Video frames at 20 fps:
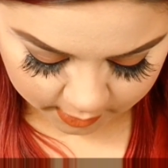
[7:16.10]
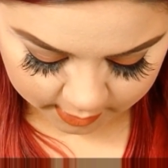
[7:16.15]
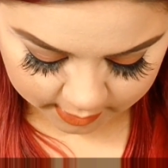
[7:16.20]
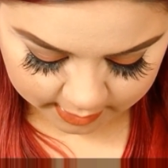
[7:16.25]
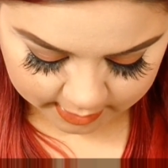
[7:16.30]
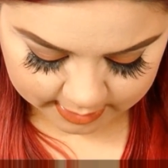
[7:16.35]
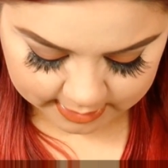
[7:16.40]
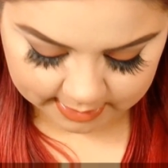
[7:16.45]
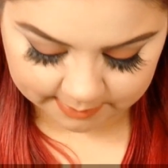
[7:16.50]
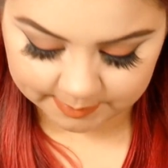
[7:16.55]

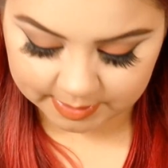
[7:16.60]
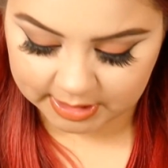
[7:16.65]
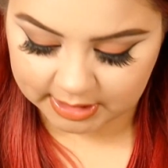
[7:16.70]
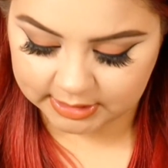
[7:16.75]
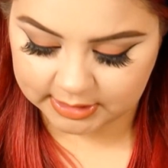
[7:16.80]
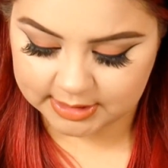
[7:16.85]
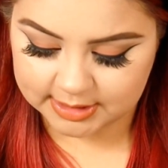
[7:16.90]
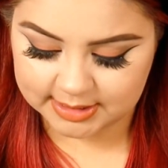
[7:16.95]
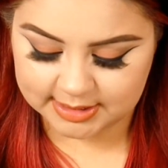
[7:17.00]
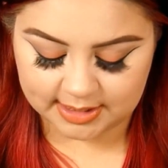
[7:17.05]
And let me
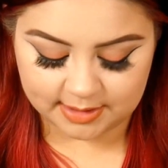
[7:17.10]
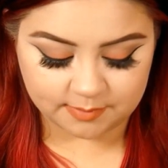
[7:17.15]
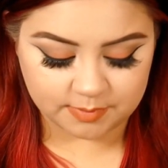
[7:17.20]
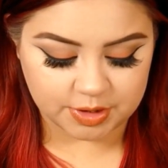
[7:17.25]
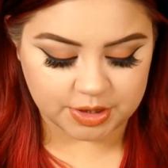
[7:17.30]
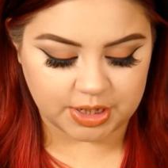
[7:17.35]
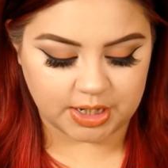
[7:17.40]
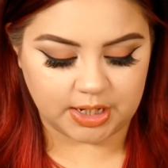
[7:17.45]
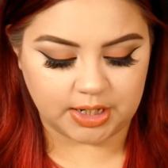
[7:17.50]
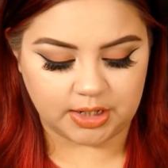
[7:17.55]
get the same
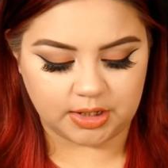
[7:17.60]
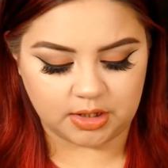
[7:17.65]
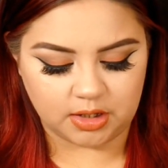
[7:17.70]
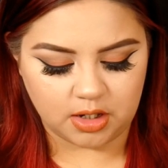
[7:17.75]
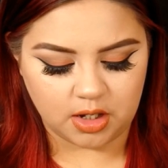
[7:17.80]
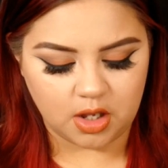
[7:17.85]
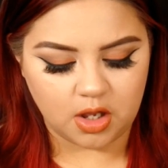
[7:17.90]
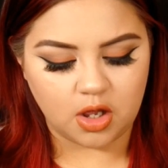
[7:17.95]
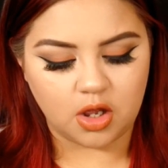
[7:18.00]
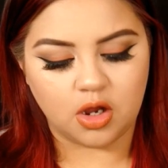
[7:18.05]
shade
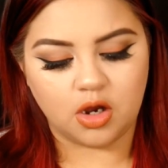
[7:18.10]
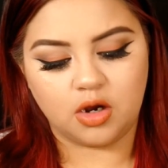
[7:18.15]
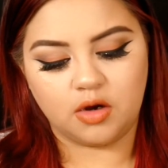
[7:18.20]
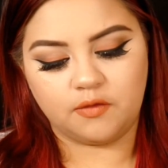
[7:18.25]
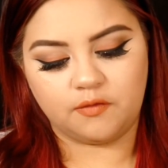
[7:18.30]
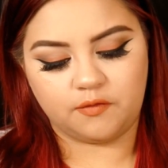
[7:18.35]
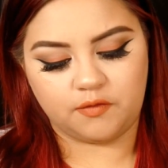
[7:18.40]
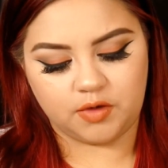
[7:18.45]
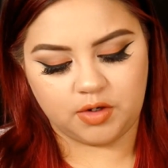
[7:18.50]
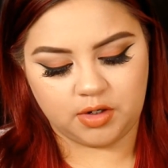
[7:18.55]

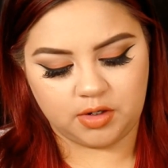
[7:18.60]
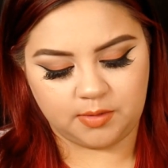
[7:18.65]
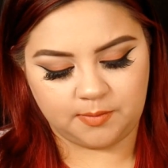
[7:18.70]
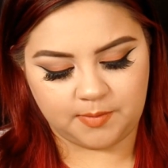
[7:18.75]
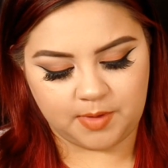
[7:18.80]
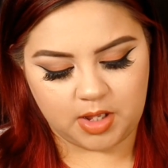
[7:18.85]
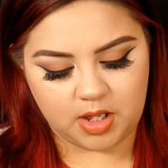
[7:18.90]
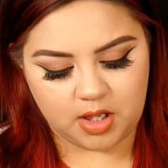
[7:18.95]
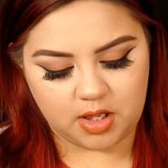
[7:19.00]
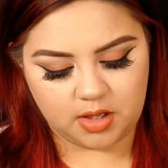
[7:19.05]

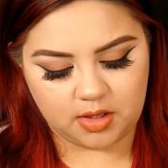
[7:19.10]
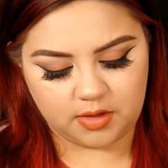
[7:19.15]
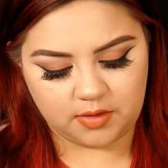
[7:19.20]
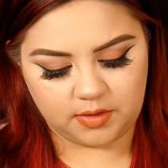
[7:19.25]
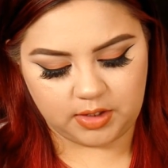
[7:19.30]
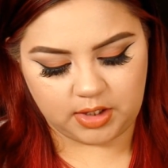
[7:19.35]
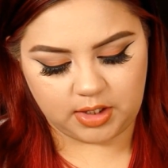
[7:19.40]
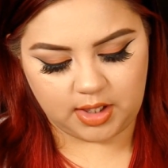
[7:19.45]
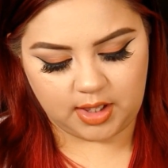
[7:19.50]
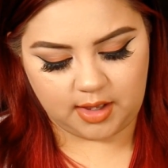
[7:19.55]
from
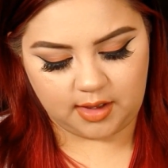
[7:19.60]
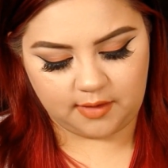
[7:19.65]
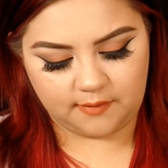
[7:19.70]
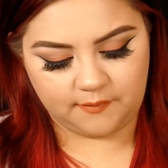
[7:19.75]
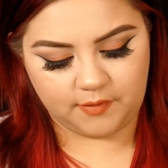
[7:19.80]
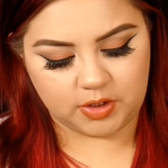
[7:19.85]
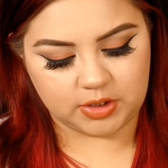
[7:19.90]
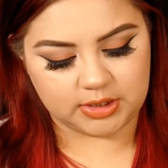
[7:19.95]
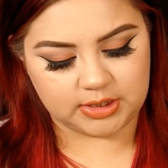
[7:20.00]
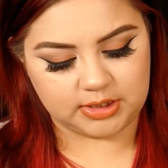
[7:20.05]
the
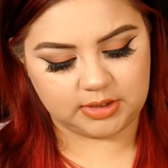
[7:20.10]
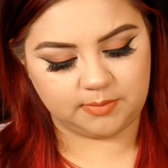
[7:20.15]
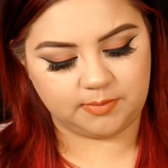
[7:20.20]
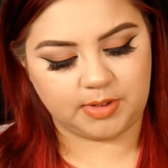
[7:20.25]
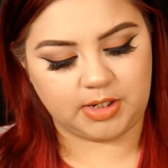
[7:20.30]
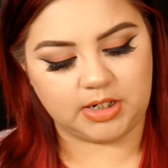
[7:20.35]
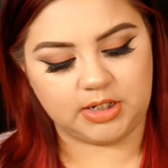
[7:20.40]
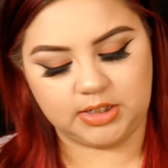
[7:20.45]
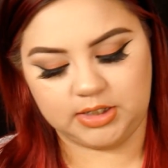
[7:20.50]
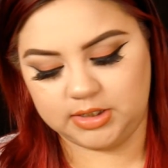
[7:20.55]
Kat Von D
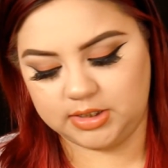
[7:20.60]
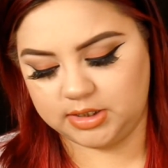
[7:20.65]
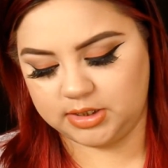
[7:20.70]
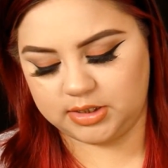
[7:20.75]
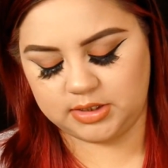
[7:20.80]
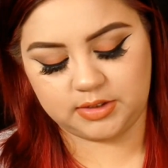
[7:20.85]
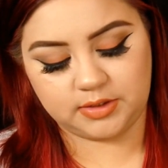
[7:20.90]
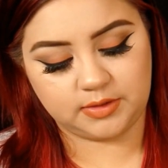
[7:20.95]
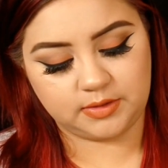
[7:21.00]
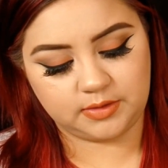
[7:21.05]

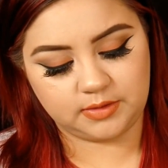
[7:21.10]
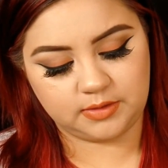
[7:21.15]
palette.